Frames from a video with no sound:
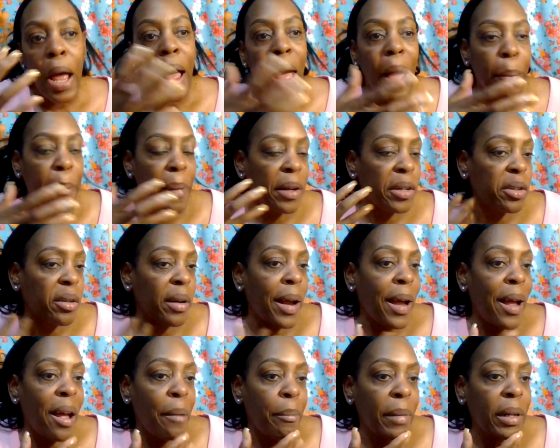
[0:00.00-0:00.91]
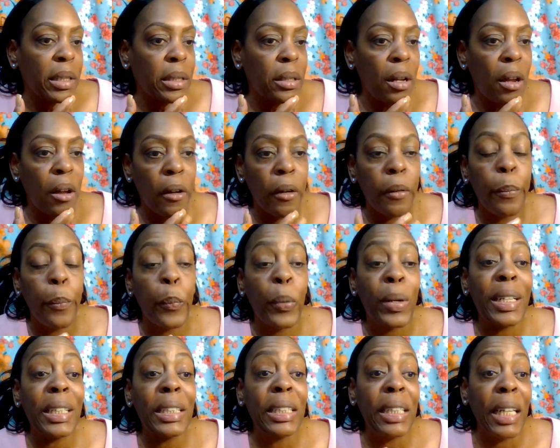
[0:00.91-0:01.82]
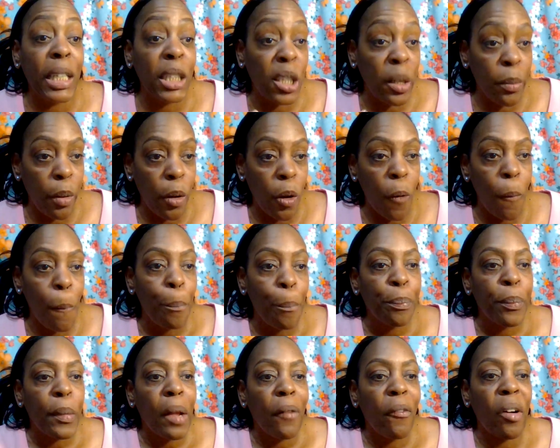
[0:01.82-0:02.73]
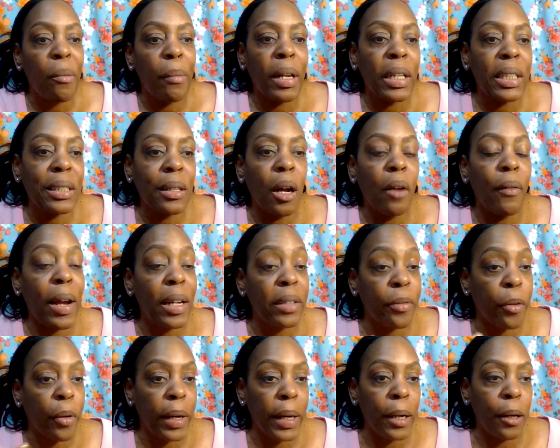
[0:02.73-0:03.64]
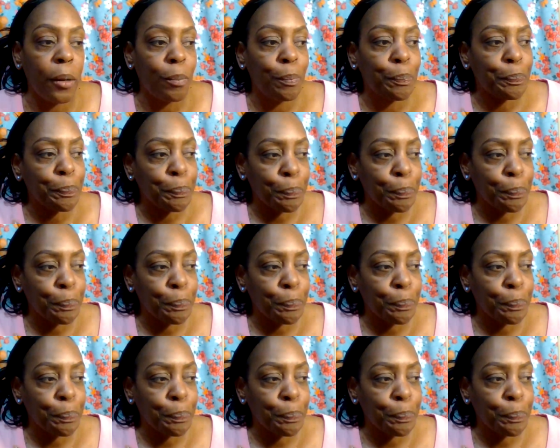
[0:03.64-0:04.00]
I make sure I have myself presentable for myself and for him.